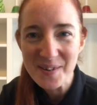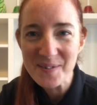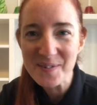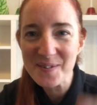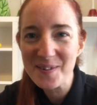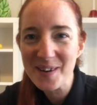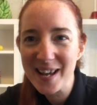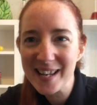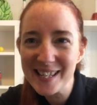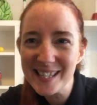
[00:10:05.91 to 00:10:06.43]

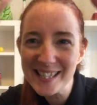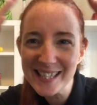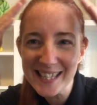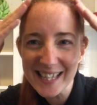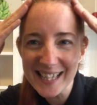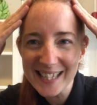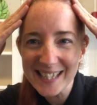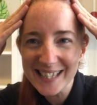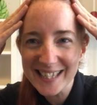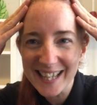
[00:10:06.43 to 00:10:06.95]

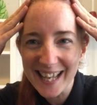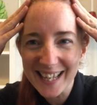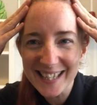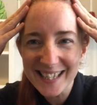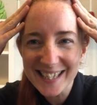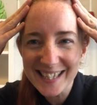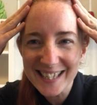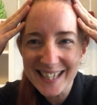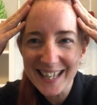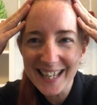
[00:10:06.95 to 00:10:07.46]
Ready,
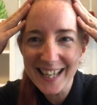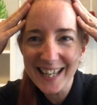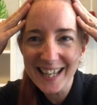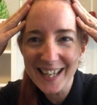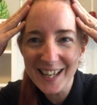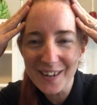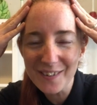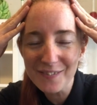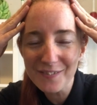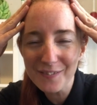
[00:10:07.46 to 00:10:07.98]
steady,
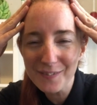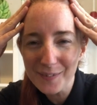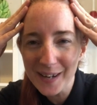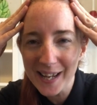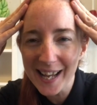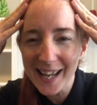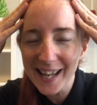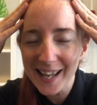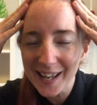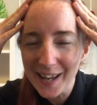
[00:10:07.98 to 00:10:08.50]
off
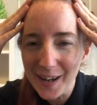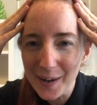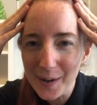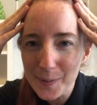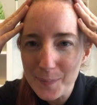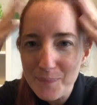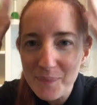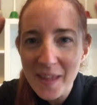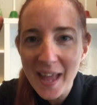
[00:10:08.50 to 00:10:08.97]
we go.